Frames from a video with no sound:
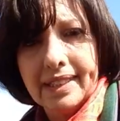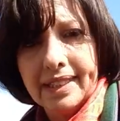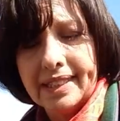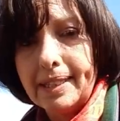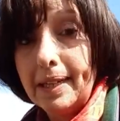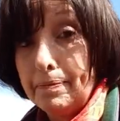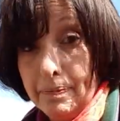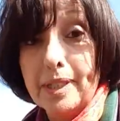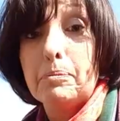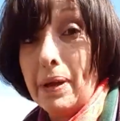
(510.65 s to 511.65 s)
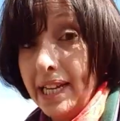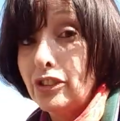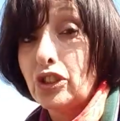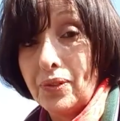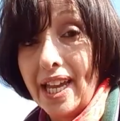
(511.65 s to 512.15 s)
the
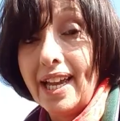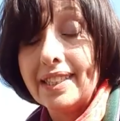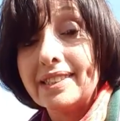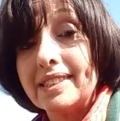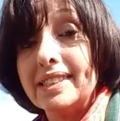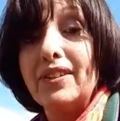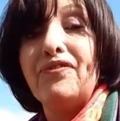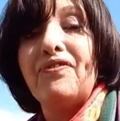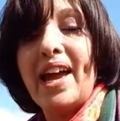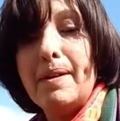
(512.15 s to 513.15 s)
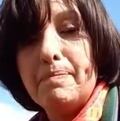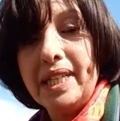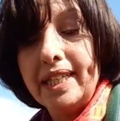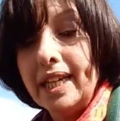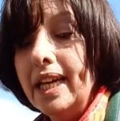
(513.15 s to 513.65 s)
special guests, the
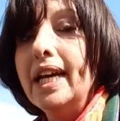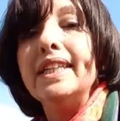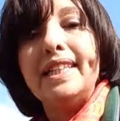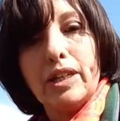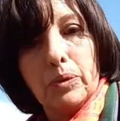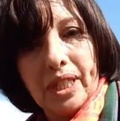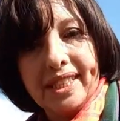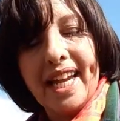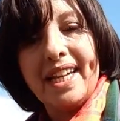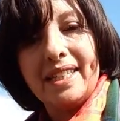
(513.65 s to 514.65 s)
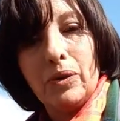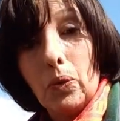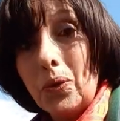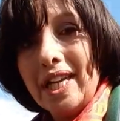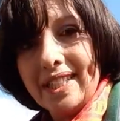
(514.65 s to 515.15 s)
family, they were there
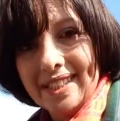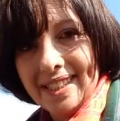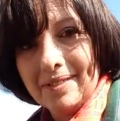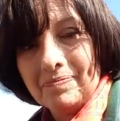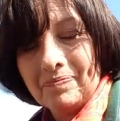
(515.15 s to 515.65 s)
waiting.